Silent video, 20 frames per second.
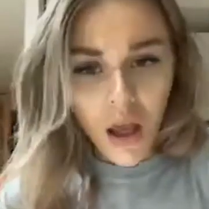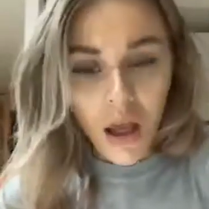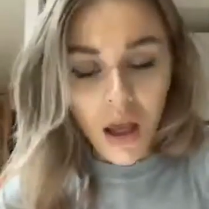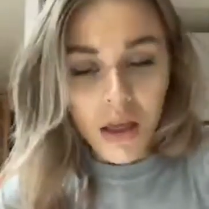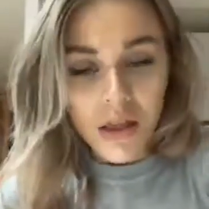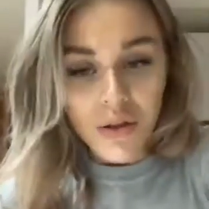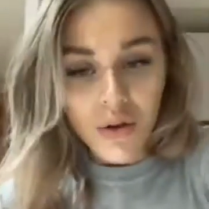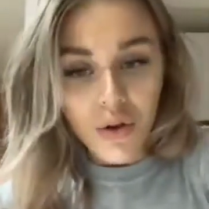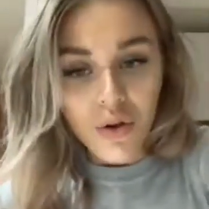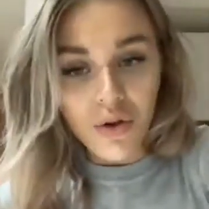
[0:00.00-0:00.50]

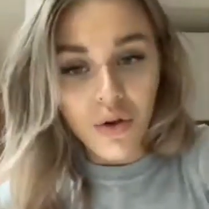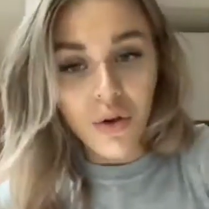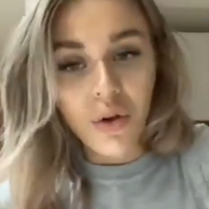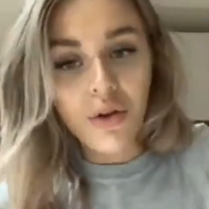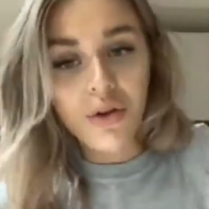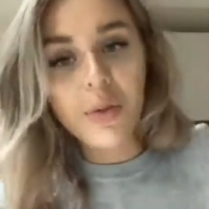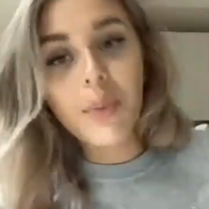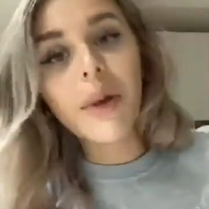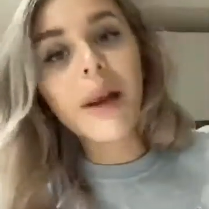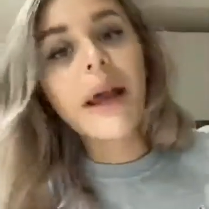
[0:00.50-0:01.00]
Is Ozil going
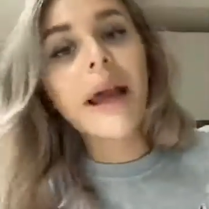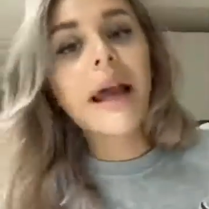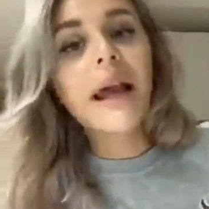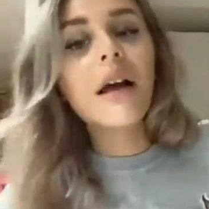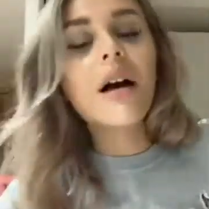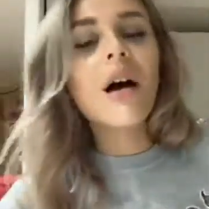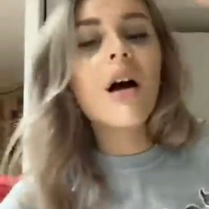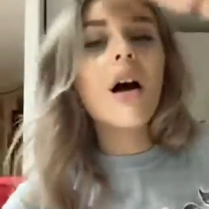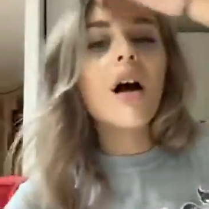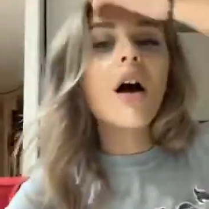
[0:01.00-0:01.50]
to
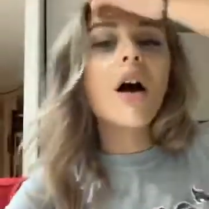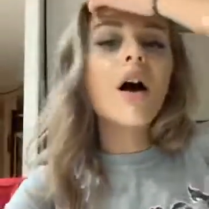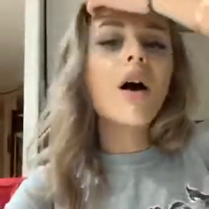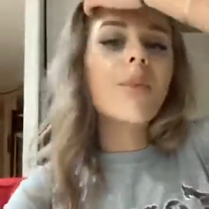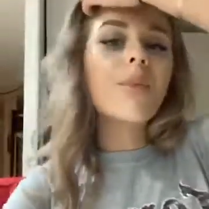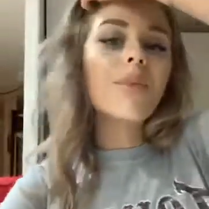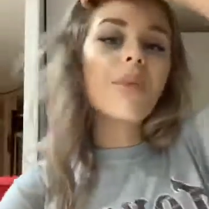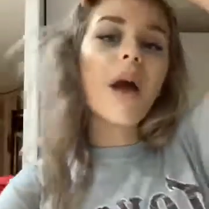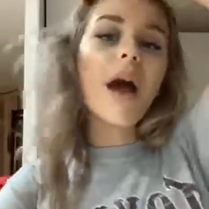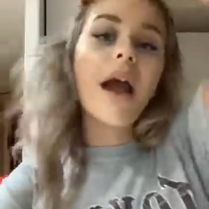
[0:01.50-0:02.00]
play?
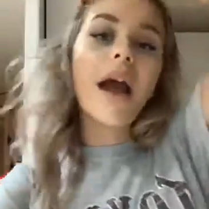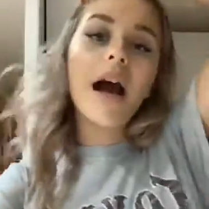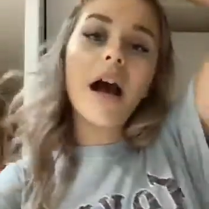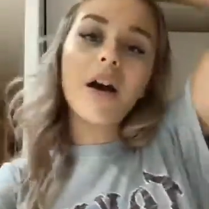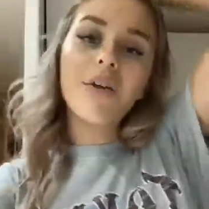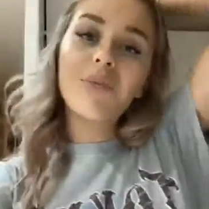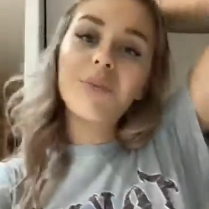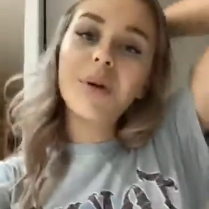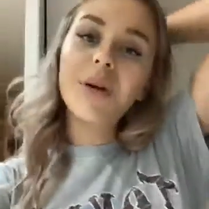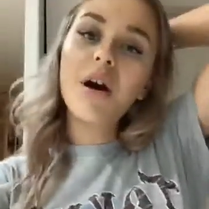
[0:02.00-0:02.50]
I
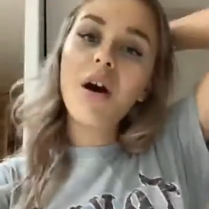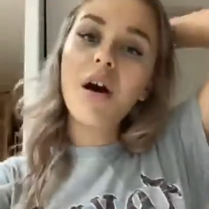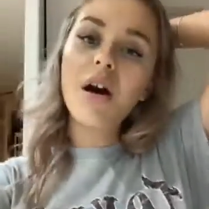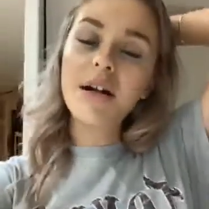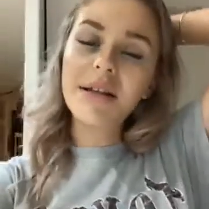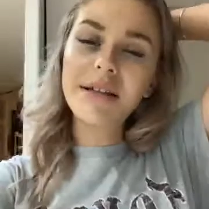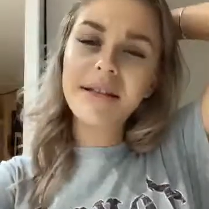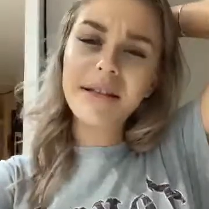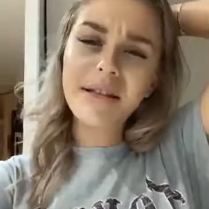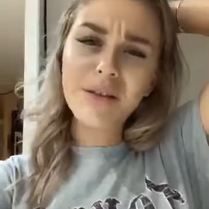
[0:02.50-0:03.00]
have been
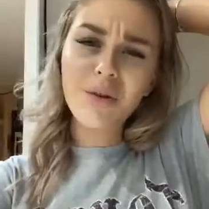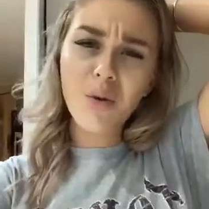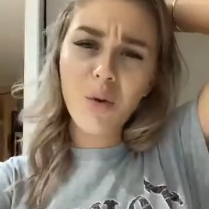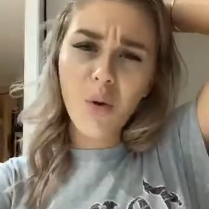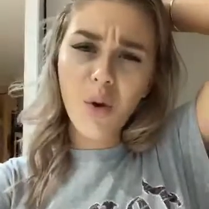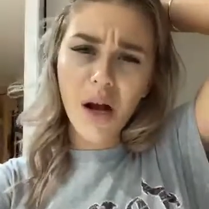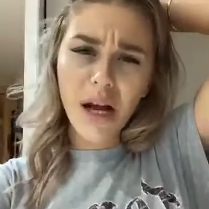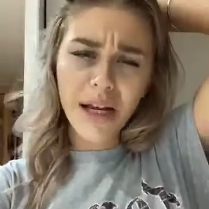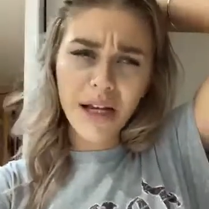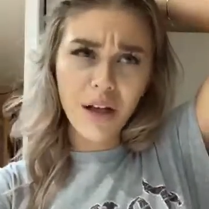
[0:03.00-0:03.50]
asked this
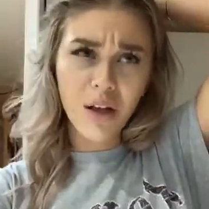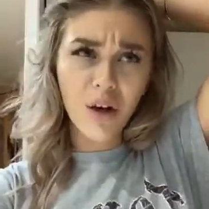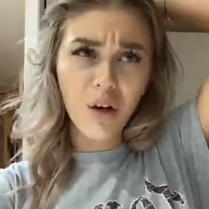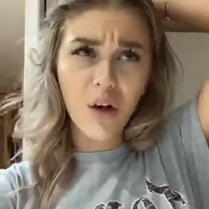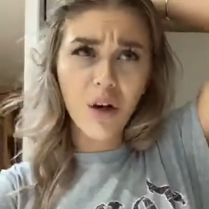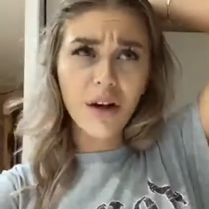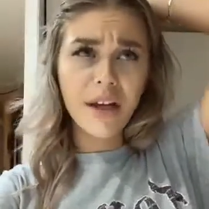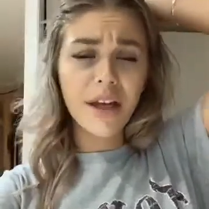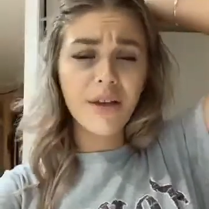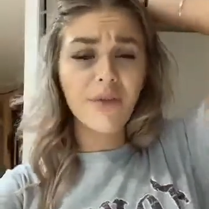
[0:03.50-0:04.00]
quite a
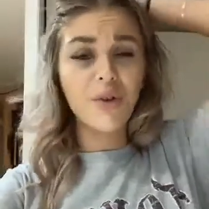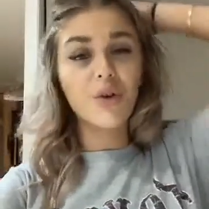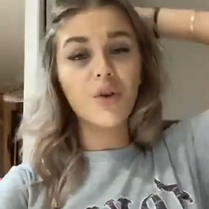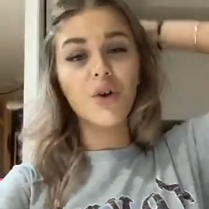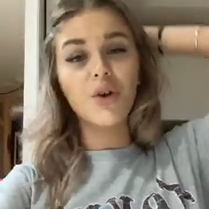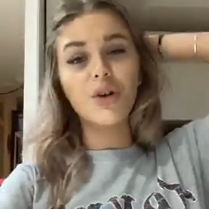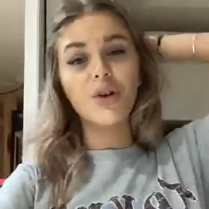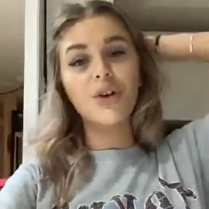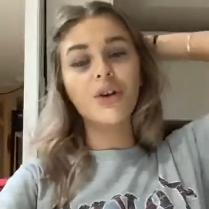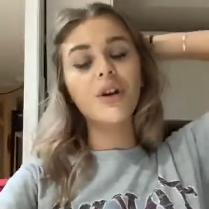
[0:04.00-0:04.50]
lot, even
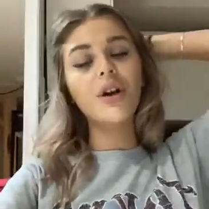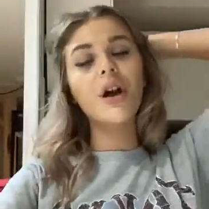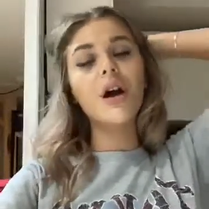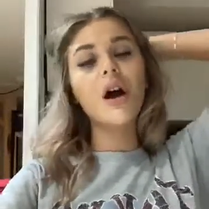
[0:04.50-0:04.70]
on